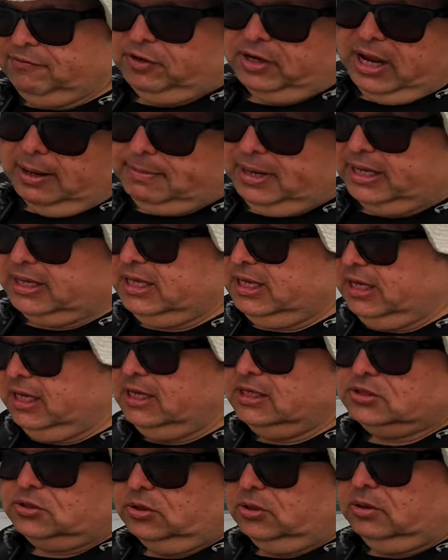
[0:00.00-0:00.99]
forgot my
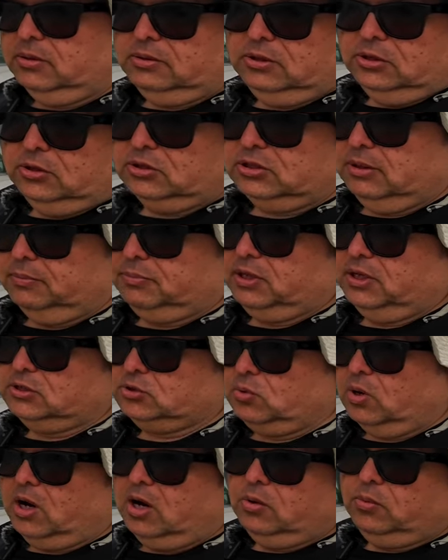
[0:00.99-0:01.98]
keys, or, you know,
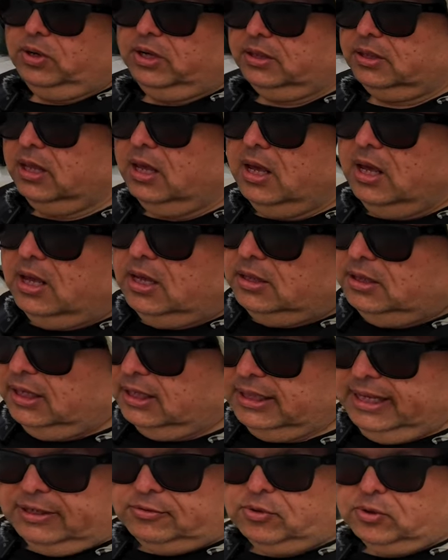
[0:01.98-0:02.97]
something's wrong with the
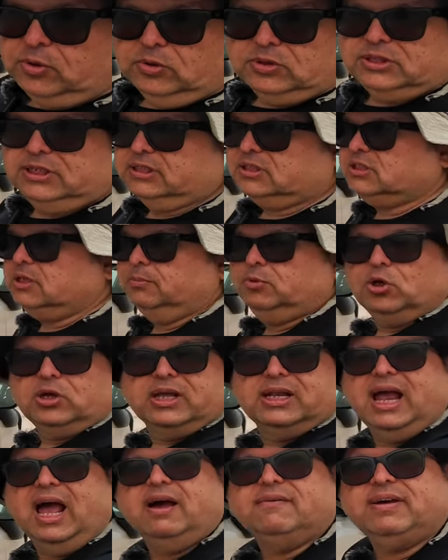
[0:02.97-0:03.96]
electrical system. You
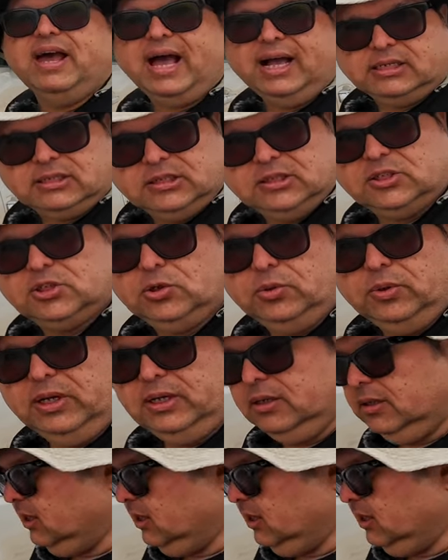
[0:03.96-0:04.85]
can have access to it